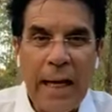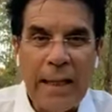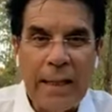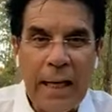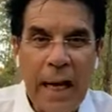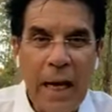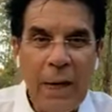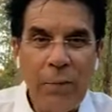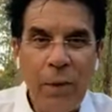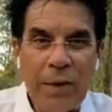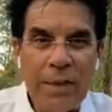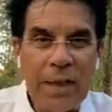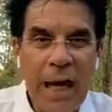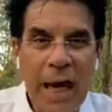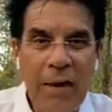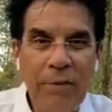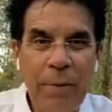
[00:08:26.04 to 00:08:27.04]
And God
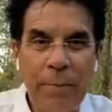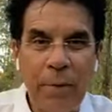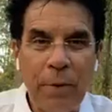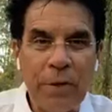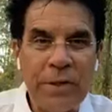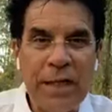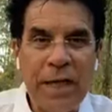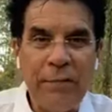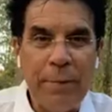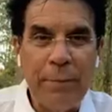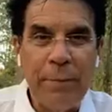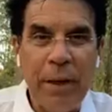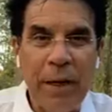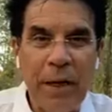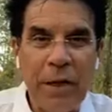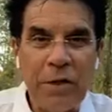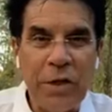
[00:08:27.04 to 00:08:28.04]
wants every person to have
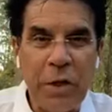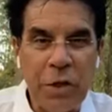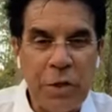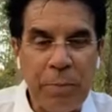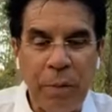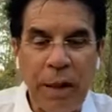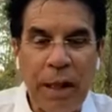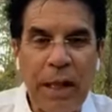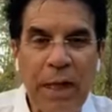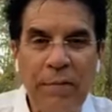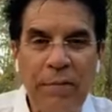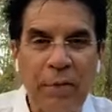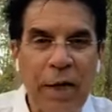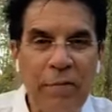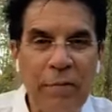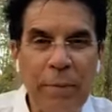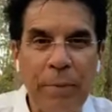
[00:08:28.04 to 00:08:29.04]
abundance, and there's plenty
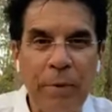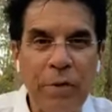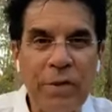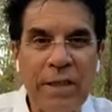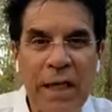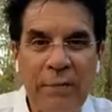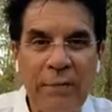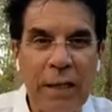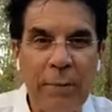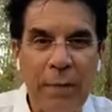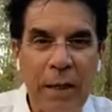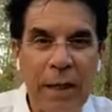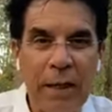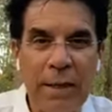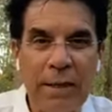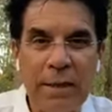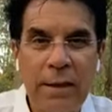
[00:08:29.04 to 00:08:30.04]
for every person to have an
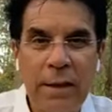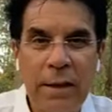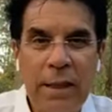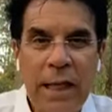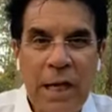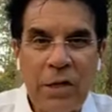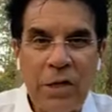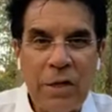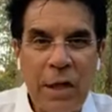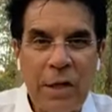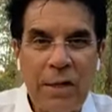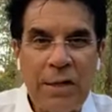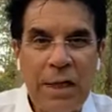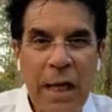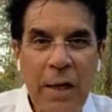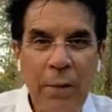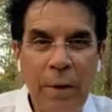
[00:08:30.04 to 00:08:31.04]
abundance. It
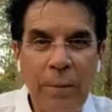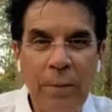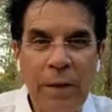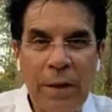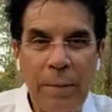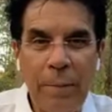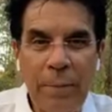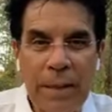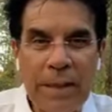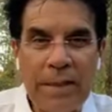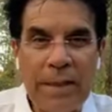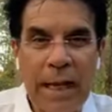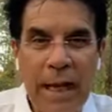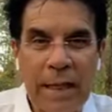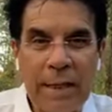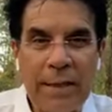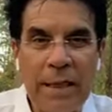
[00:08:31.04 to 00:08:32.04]
starts out with the
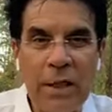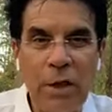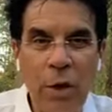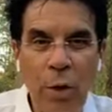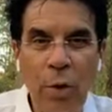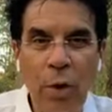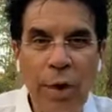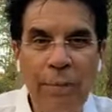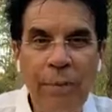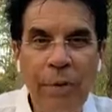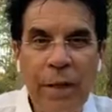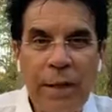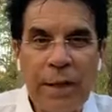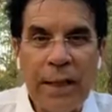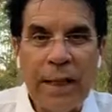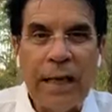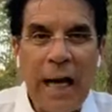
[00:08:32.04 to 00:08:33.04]
mentality knowing
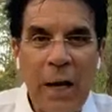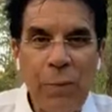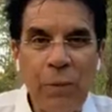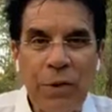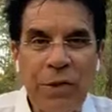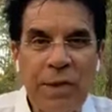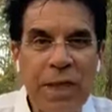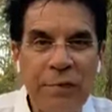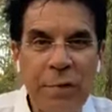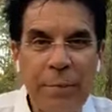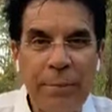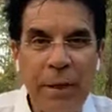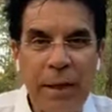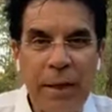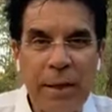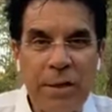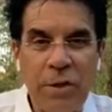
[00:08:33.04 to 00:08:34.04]
that God wants you to have
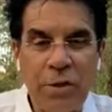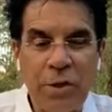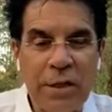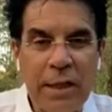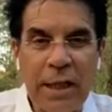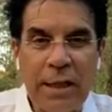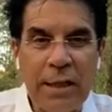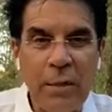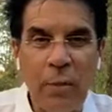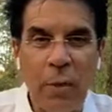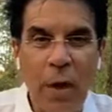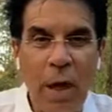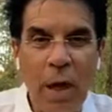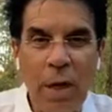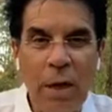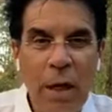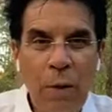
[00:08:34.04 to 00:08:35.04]
abundance. There's nothing
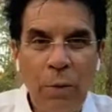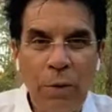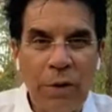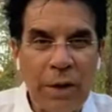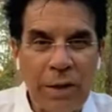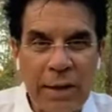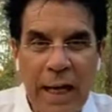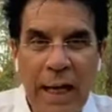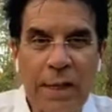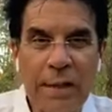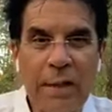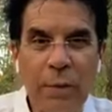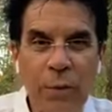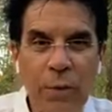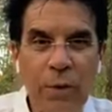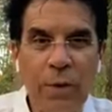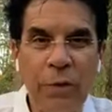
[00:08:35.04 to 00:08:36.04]
wrong with the things
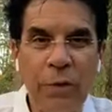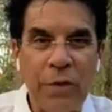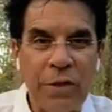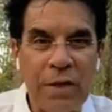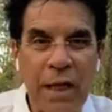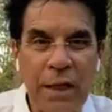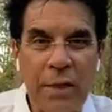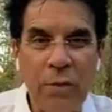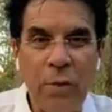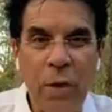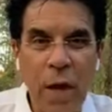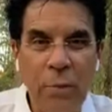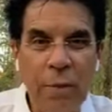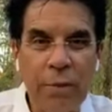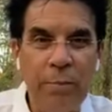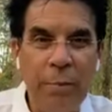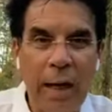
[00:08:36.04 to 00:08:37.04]
of the world. There's nothing
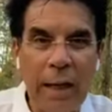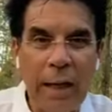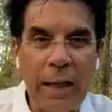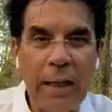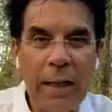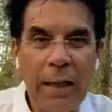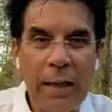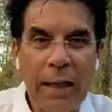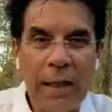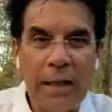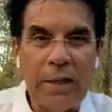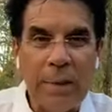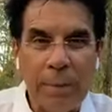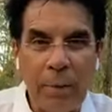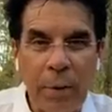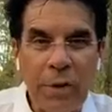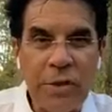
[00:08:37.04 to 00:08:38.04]
wrong with money.
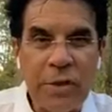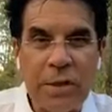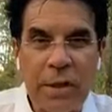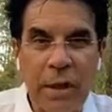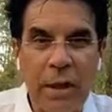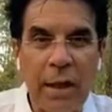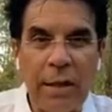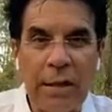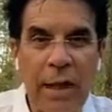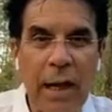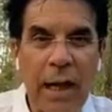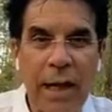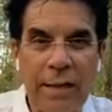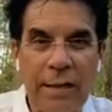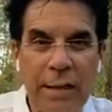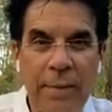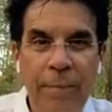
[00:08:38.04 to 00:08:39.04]
It's the person's heart that
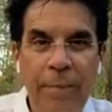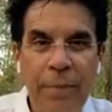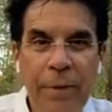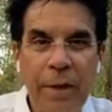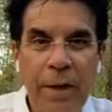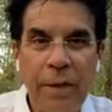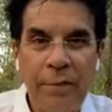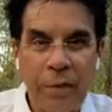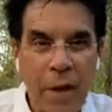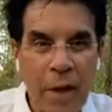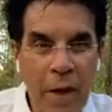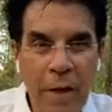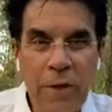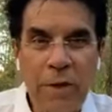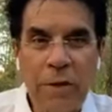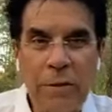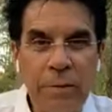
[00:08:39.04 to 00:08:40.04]
has it. If their
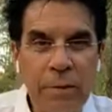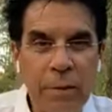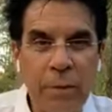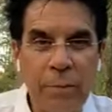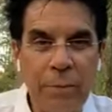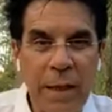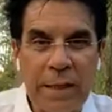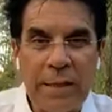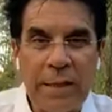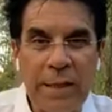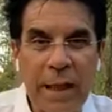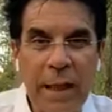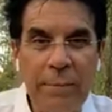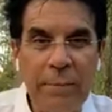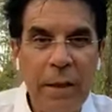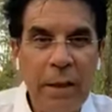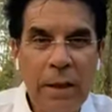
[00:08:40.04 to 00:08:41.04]
heart's messed
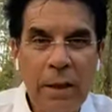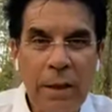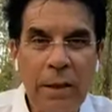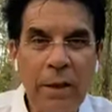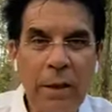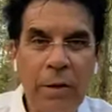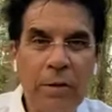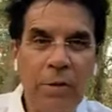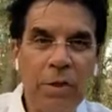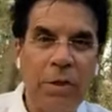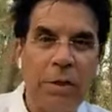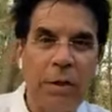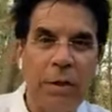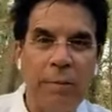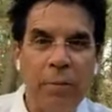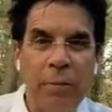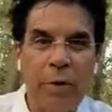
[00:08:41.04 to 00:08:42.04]
up, you know,
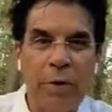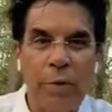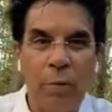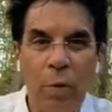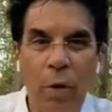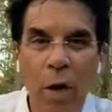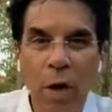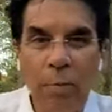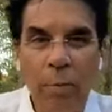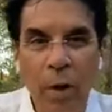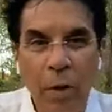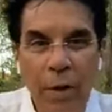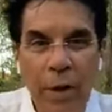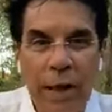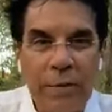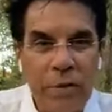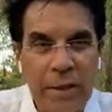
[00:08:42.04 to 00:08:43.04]
with the wrong
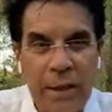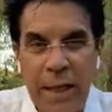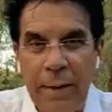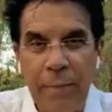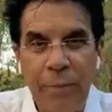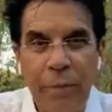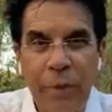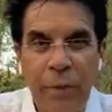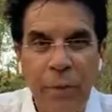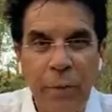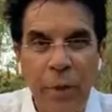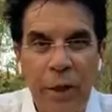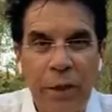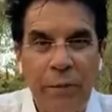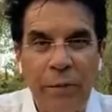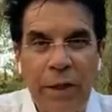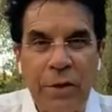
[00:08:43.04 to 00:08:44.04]
motives, then
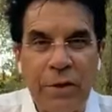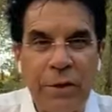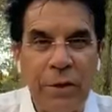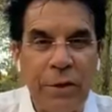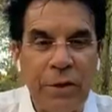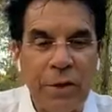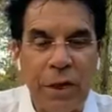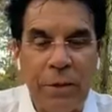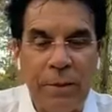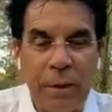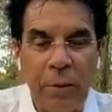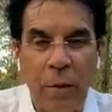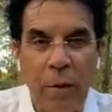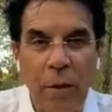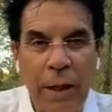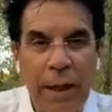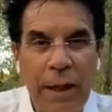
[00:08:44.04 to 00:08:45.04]
whatever they do, it's going to be
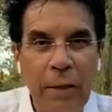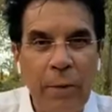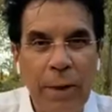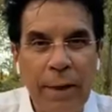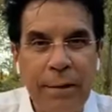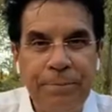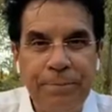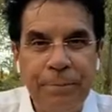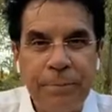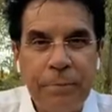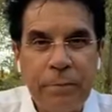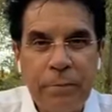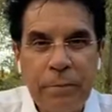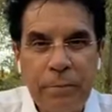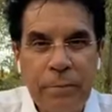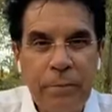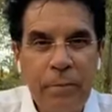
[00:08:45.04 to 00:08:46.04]
wrong anyway.
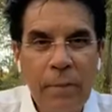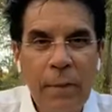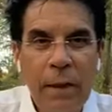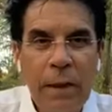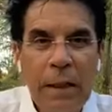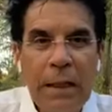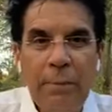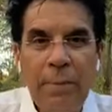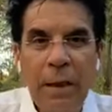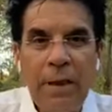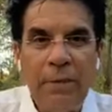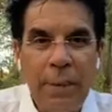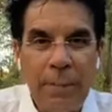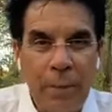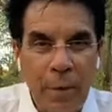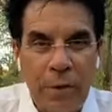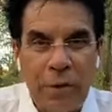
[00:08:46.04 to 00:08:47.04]
But
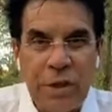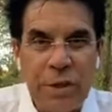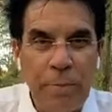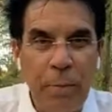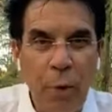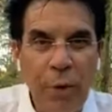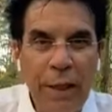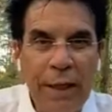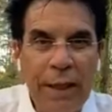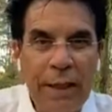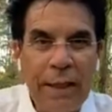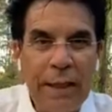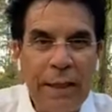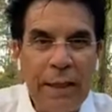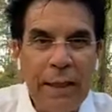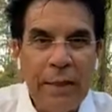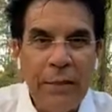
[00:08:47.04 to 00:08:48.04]
if the person's born
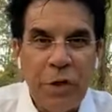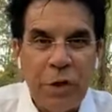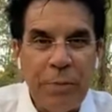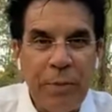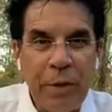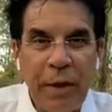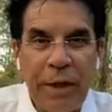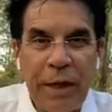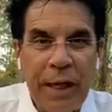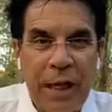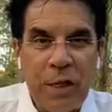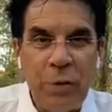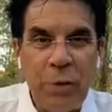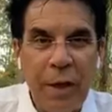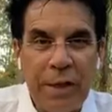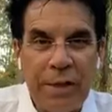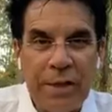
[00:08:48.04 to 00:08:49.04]
again, the Spirit of
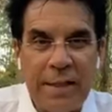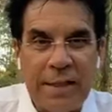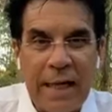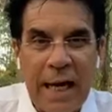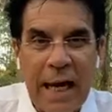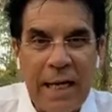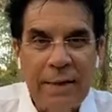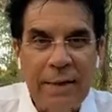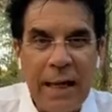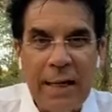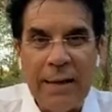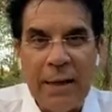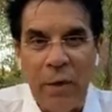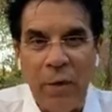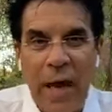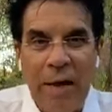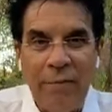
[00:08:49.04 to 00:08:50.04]
God dwells inside of
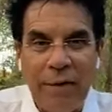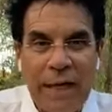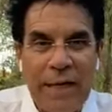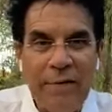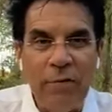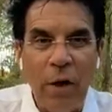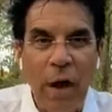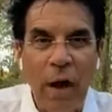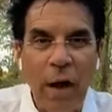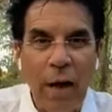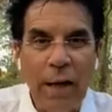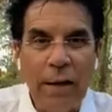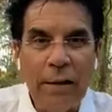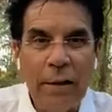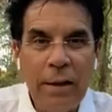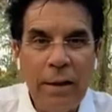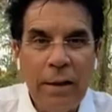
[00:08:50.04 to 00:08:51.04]
them. They don't have an evil
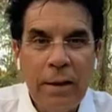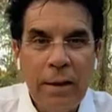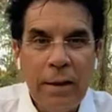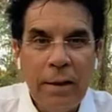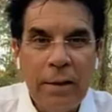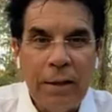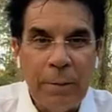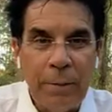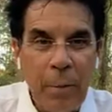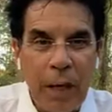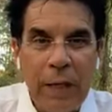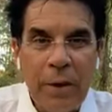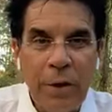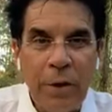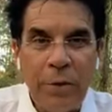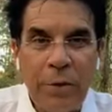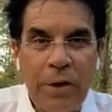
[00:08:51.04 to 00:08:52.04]
heart. They're
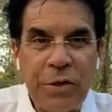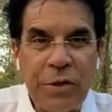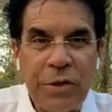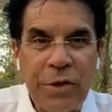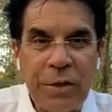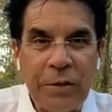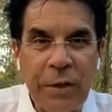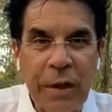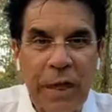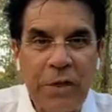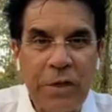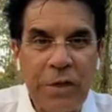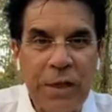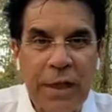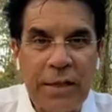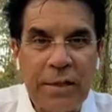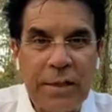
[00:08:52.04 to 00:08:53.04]
brand new creatures in
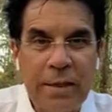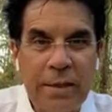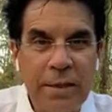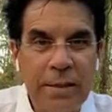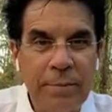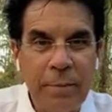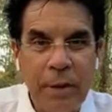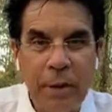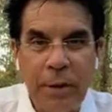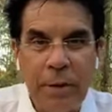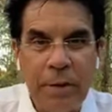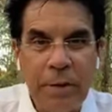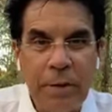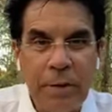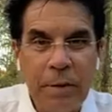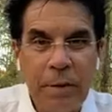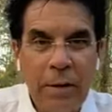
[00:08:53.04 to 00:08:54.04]
Christ Jesus, you
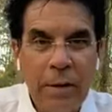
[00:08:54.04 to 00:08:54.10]
know.